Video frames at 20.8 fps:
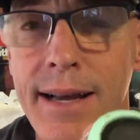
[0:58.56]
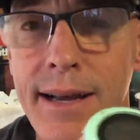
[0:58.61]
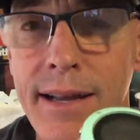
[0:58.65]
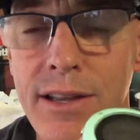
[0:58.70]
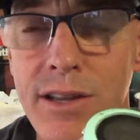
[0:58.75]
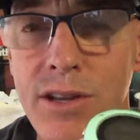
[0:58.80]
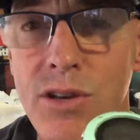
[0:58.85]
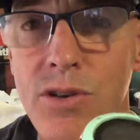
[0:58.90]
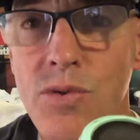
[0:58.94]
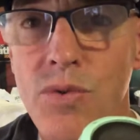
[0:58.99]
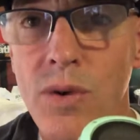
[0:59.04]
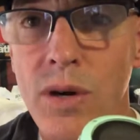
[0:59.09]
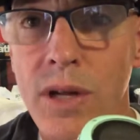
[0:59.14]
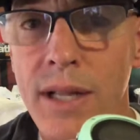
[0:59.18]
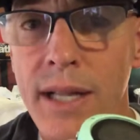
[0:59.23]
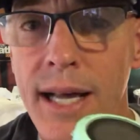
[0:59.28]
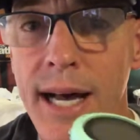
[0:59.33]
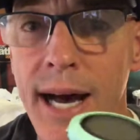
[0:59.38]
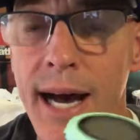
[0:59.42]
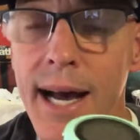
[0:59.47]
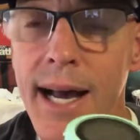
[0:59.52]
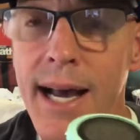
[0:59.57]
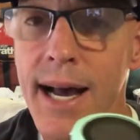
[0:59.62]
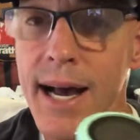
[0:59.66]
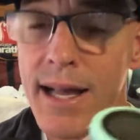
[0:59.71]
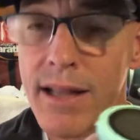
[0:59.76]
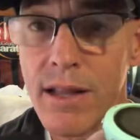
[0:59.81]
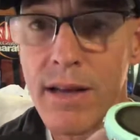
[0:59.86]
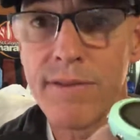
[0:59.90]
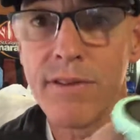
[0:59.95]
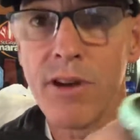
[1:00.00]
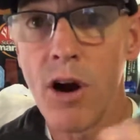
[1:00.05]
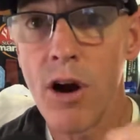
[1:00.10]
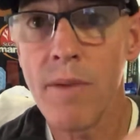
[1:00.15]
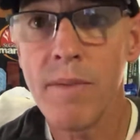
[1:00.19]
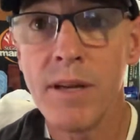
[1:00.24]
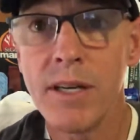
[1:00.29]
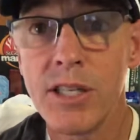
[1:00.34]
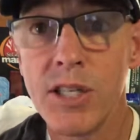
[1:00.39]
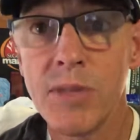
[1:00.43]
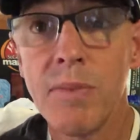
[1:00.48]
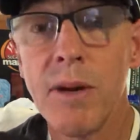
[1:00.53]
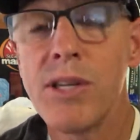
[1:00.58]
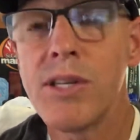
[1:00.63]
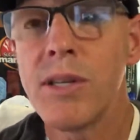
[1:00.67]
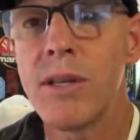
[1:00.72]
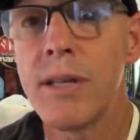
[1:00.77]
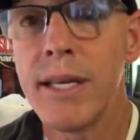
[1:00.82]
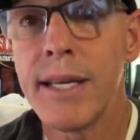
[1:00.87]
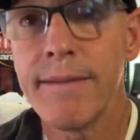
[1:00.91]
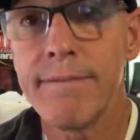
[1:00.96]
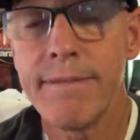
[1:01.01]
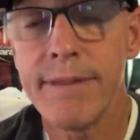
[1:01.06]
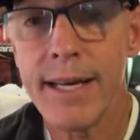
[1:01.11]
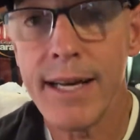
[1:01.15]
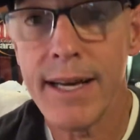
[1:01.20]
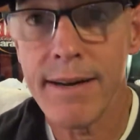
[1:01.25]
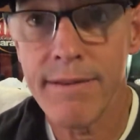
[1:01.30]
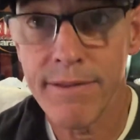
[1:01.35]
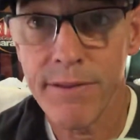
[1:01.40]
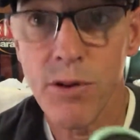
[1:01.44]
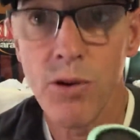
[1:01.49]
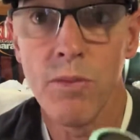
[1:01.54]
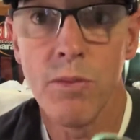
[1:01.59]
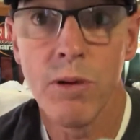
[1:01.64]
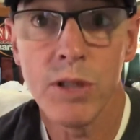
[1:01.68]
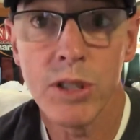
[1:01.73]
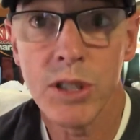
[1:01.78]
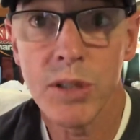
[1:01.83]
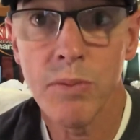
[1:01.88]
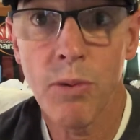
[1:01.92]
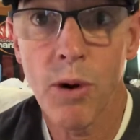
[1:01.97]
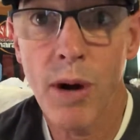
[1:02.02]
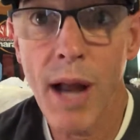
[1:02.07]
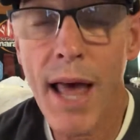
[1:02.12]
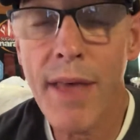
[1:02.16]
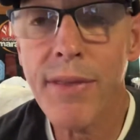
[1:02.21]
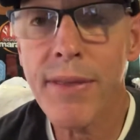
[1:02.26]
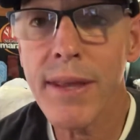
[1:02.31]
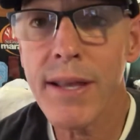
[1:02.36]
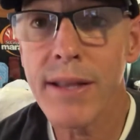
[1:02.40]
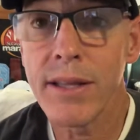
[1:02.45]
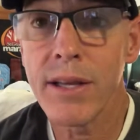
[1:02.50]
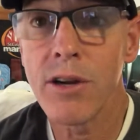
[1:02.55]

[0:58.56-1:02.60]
You will. I love Garmin, especially if you're a multisport athlete.